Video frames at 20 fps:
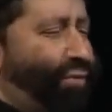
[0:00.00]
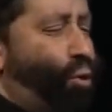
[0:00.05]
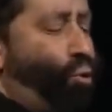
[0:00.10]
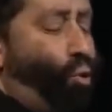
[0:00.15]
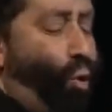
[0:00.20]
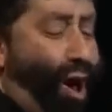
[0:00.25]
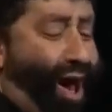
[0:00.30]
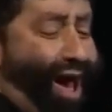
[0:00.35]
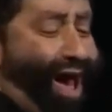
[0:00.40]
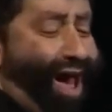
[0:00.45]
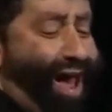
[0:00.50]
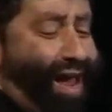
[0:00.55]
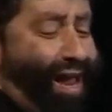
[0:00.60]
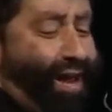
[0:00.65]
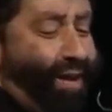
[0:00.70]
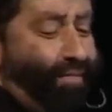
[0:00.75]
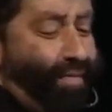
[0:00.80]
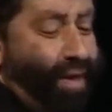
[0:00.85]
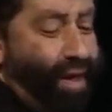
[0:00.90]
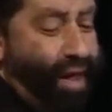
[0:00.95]
over the world.
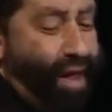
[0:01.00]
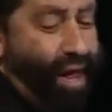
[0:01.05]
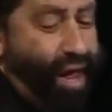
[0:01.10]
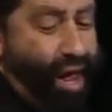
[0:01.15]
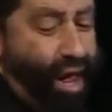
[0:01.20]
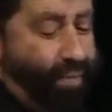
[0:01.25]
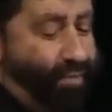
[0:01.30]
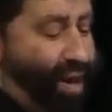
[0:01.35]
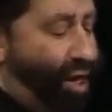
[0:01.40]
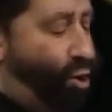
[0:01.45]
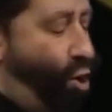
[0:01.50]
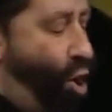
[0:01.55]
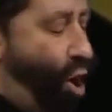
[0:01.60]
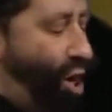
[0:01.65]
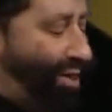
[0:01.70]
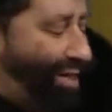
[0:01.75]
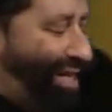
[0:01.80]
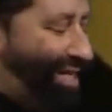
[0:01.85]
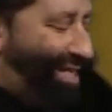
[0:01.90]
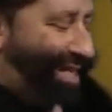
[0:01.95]
Why?
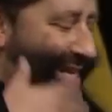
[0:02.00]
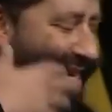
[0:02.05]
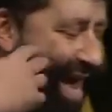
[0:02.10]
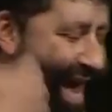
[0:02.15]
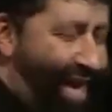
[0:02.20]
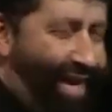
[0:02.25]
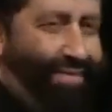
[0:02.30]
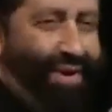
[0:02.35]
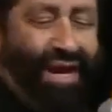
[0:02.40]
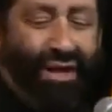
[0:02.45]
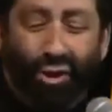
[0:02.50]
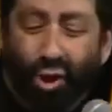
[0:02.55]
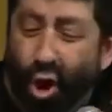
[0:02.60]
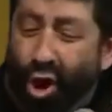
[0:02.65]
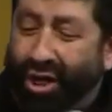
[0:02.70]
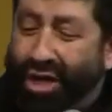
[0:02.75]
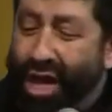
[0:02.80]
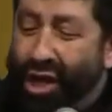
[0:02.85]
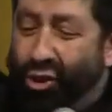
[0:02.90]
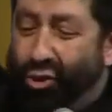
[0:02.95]
Because it's the enemy
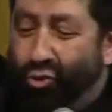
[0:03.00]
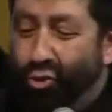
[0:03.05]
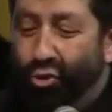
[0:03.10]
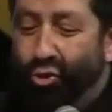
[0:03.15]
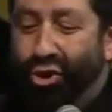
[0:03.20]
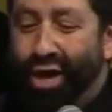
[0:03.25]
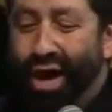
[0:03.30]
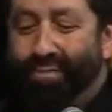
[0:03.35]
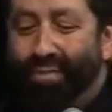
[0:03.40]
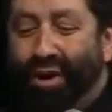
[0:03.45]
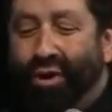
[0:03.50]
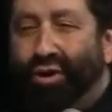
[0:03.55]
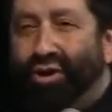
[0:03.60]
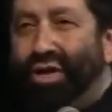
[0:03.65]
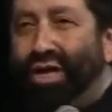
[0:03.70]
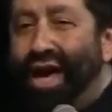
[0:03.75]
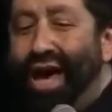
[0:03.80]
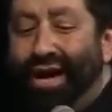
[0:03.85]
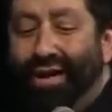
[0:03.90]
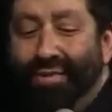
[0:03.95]
talking through them,
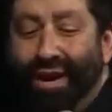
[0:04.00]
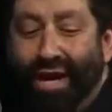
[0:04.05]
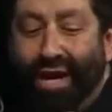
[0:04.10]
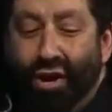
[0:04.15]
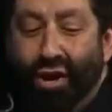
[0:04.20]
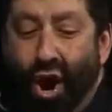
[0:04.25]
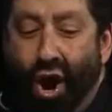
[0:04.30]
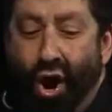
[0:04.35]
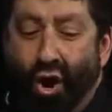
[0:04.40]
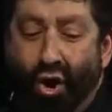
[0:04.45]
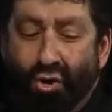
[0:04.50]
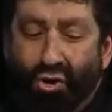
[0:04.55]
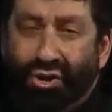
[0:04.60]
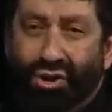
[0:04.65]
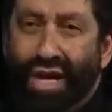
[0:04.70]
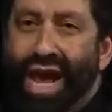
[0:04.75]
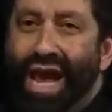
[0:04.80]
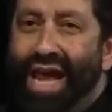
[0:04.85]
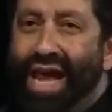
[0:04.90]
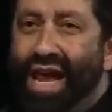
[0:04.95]
because the enemy knows,